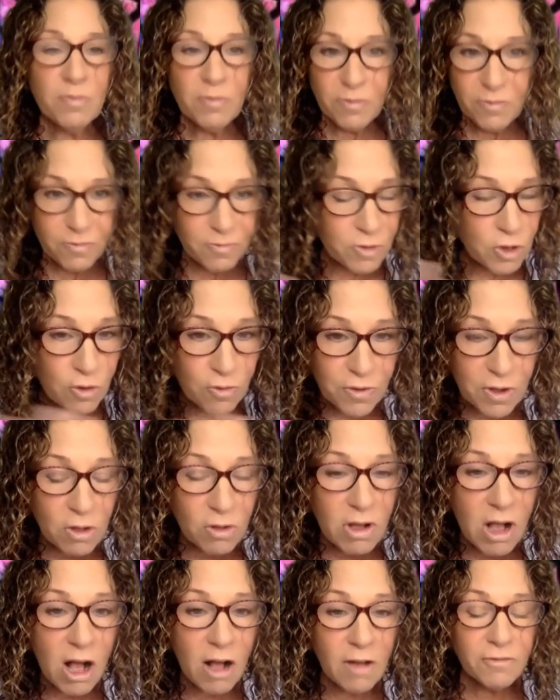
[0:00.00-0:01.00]
you feel
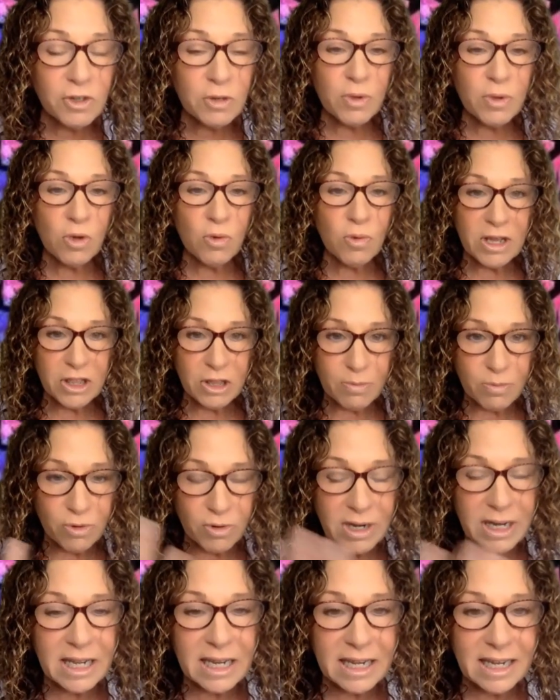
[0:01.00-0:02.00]
comfortable with
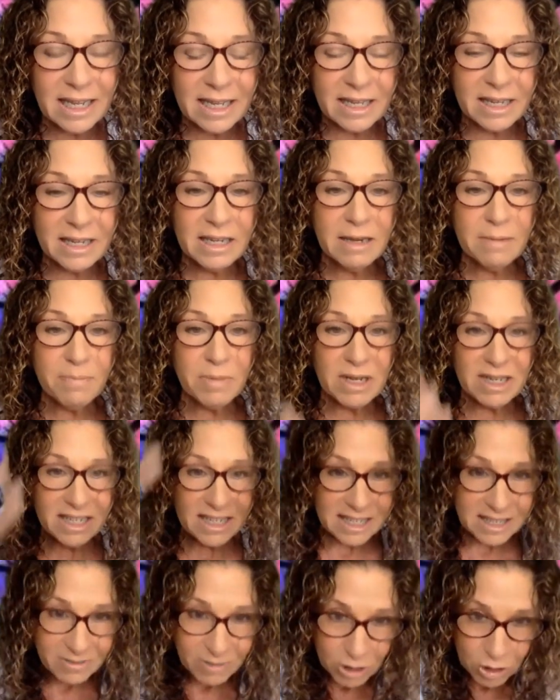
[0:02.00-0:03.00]
bringing in, but
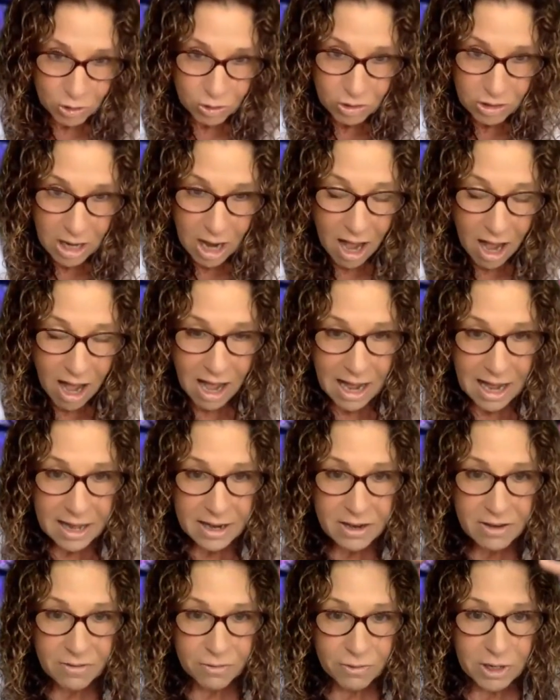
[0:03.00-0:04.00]
it's
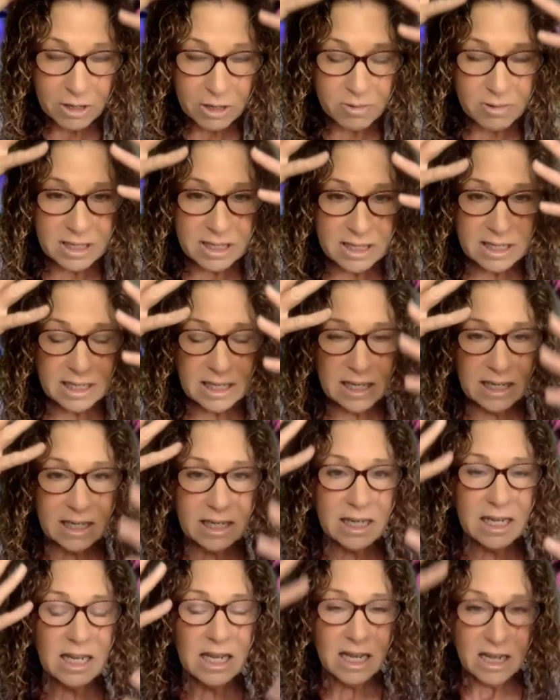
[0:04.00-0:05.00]
God
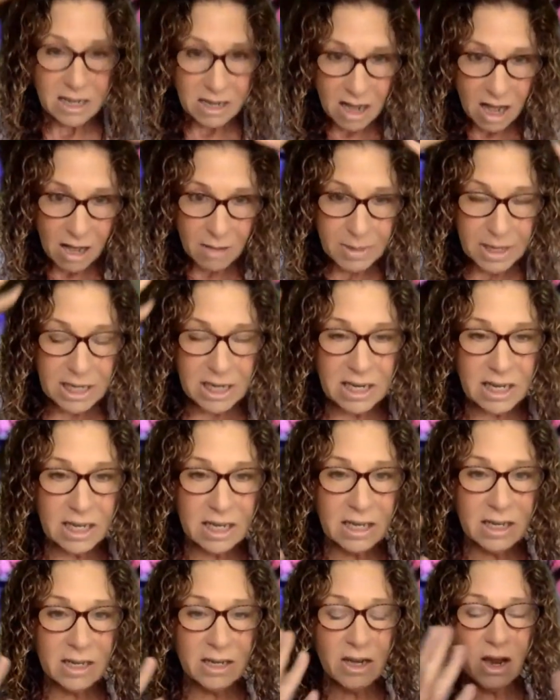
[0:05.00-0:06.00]
frequency coming
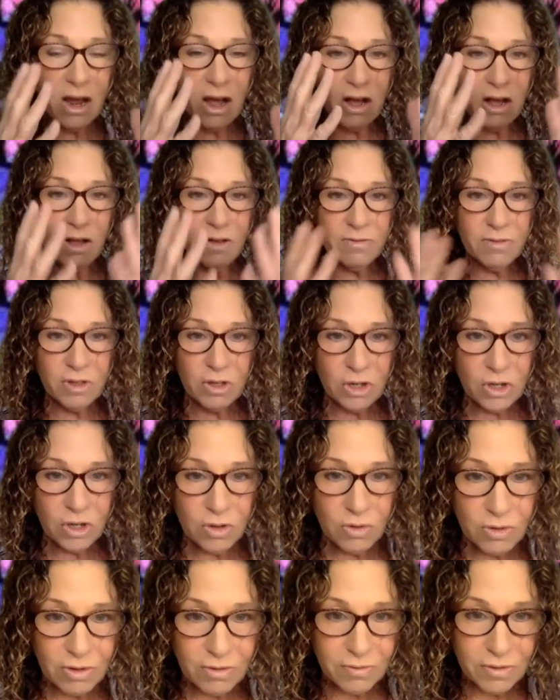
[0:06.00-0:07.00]
in of the
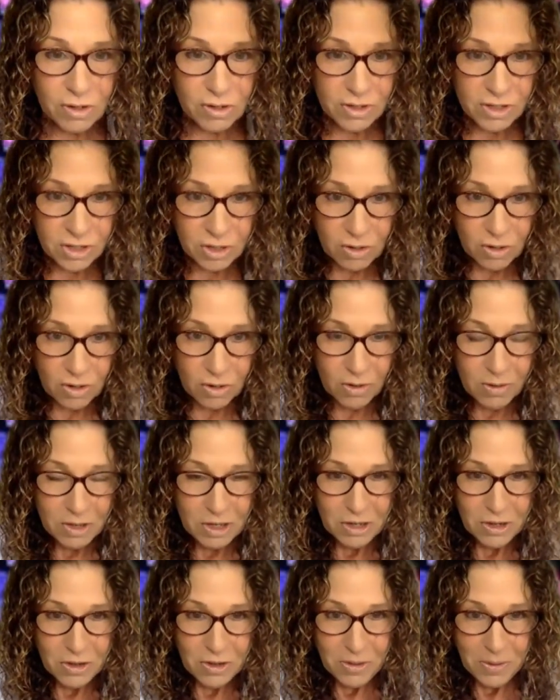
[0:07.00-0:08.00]
universal
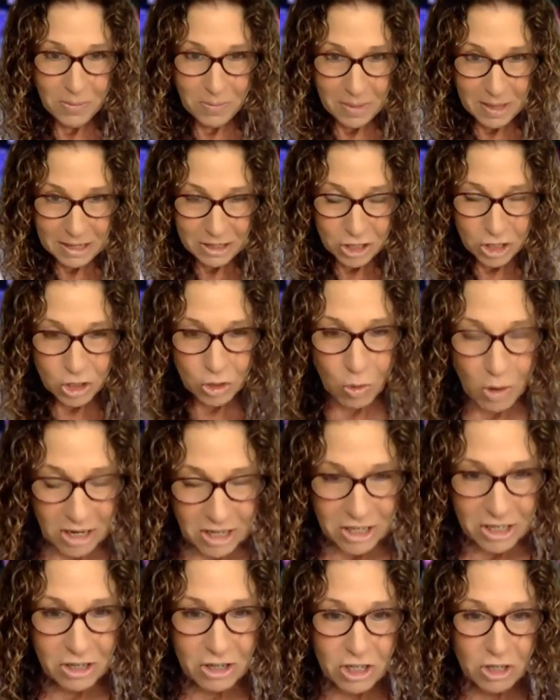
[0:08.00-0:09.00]

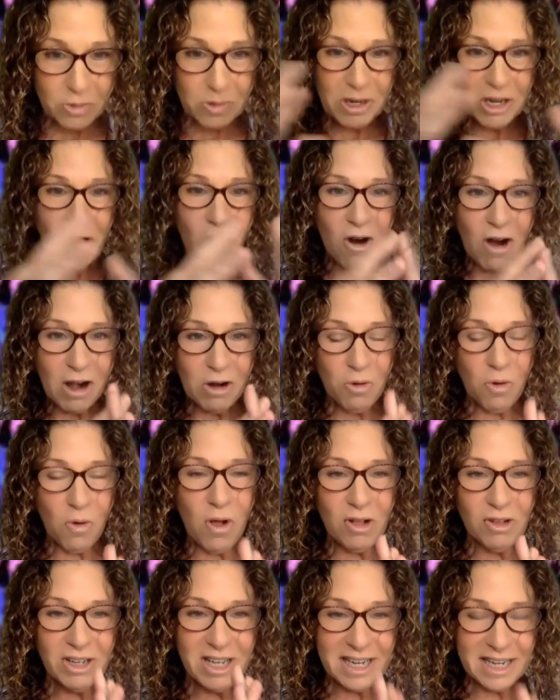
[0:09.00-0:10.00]
source, because we are
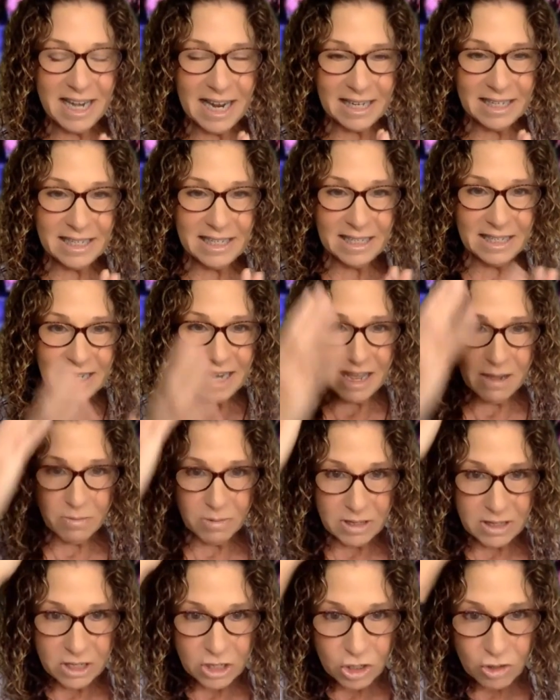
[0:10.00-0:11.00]
all connected. And
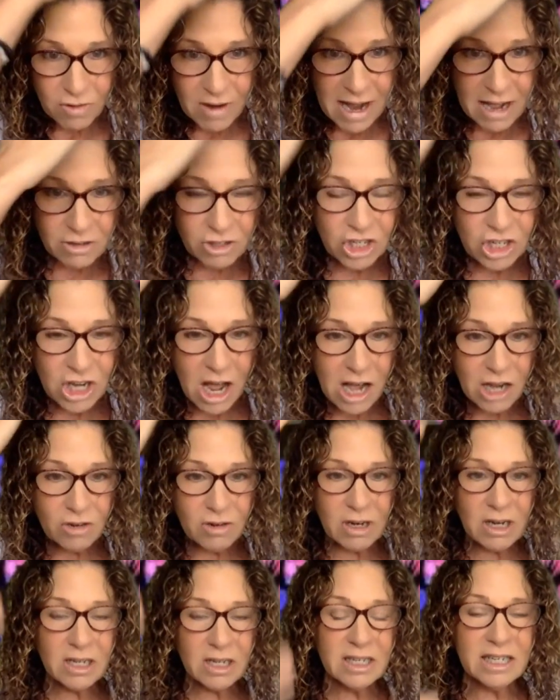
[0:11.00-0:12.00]
when this crown
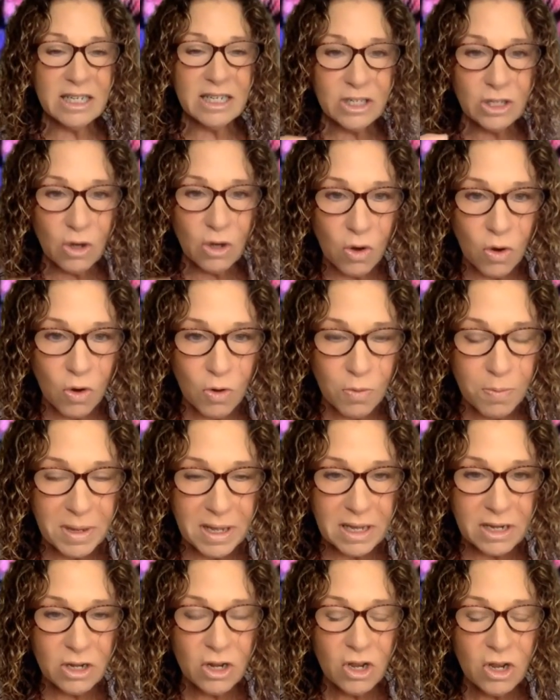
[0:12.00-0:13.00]
chakra is
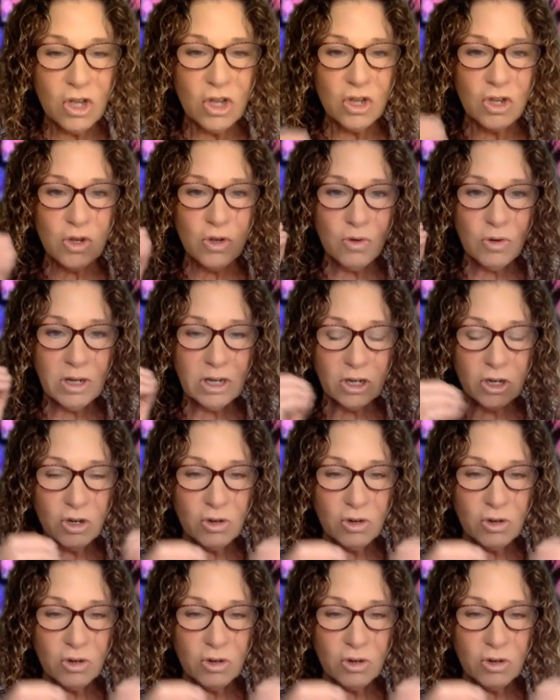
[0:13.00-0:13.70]
open, you can